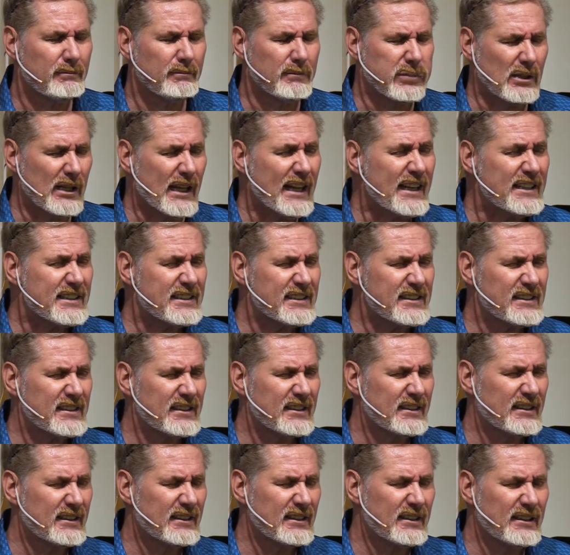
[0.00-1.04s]
bless
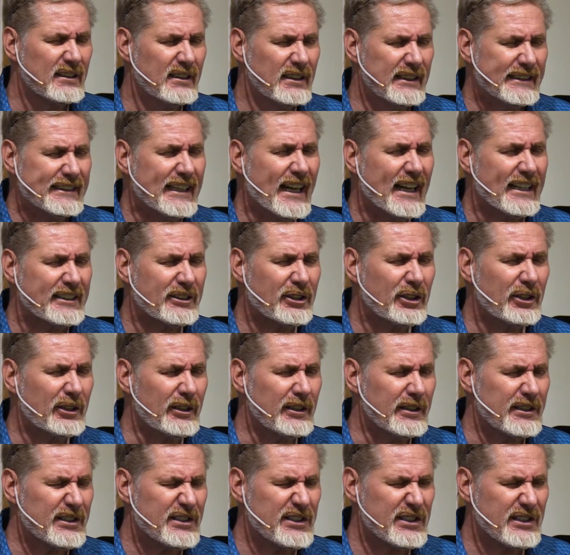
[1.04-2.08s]
and not
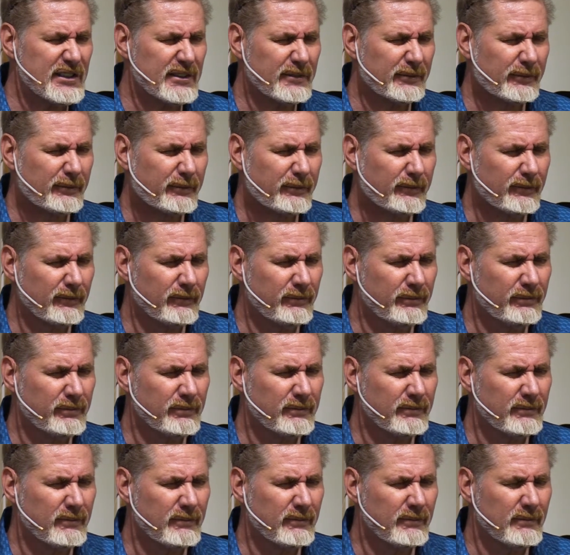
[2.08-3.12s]
curse.
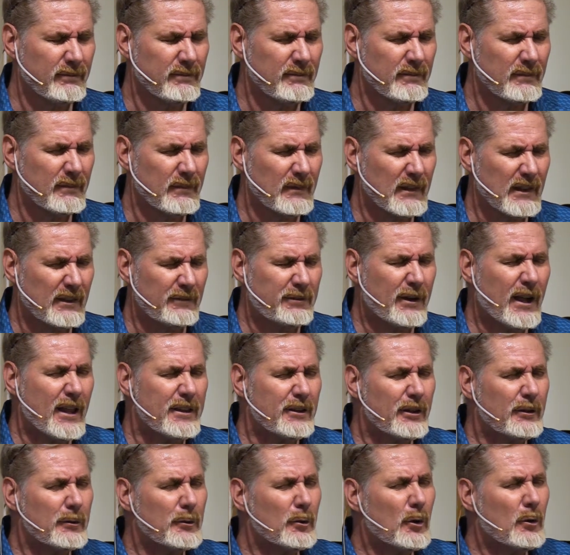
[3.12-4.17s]

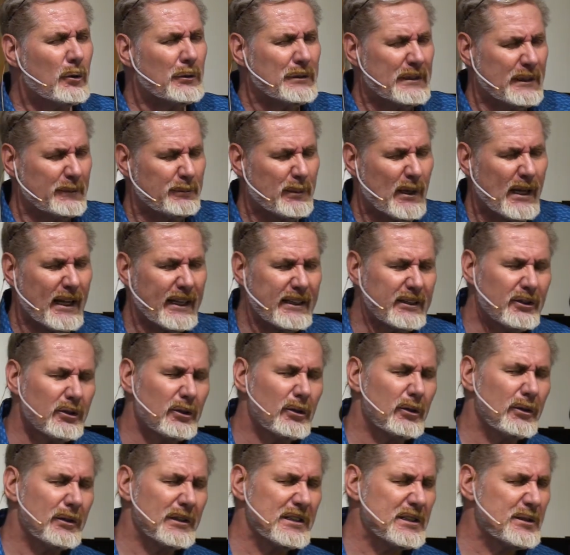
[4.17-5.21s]
Father, only by your
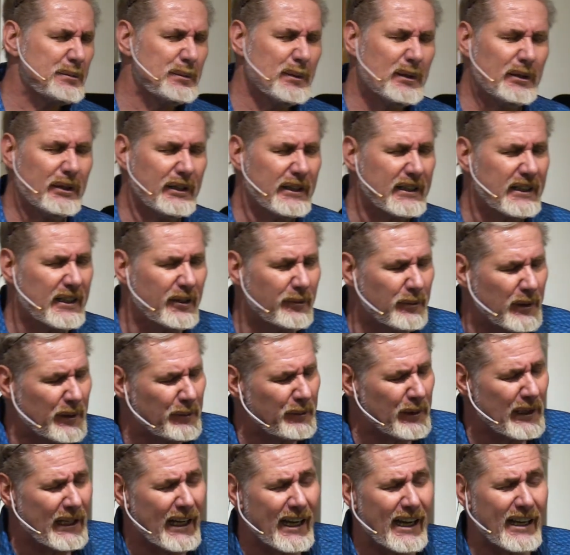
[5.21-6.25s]
Holy Spirit can we
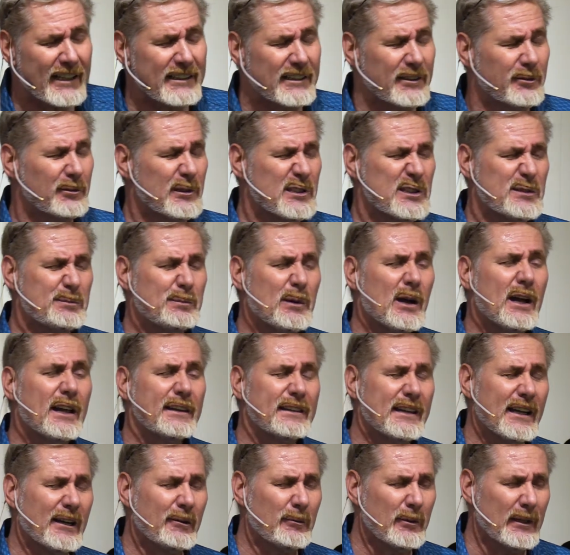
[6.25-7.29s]
react and
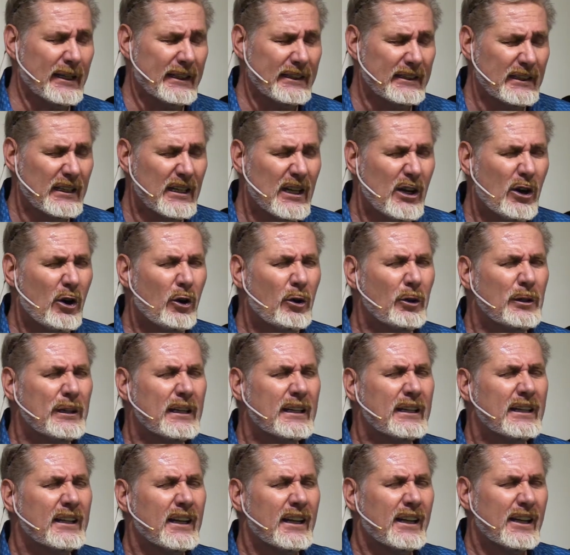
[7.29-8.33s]
respond that way.
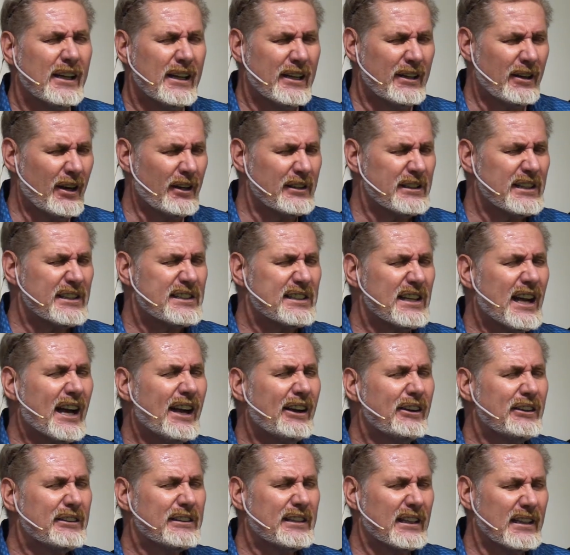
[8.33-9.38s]
Only in our
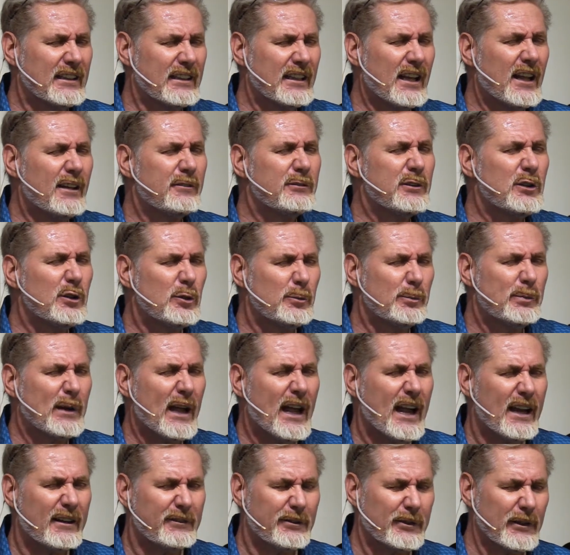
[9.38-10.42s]
desire to love you
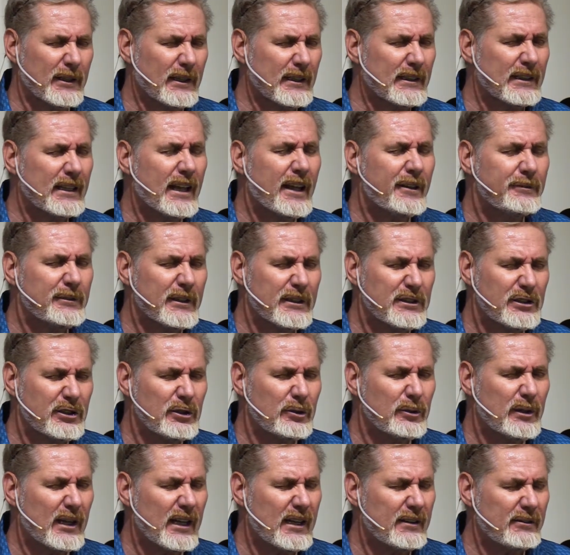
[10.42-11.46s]
back for the love that
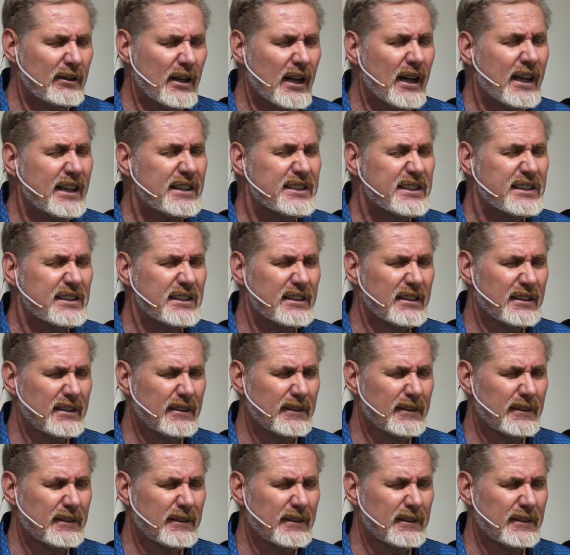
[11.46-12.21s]
you gave us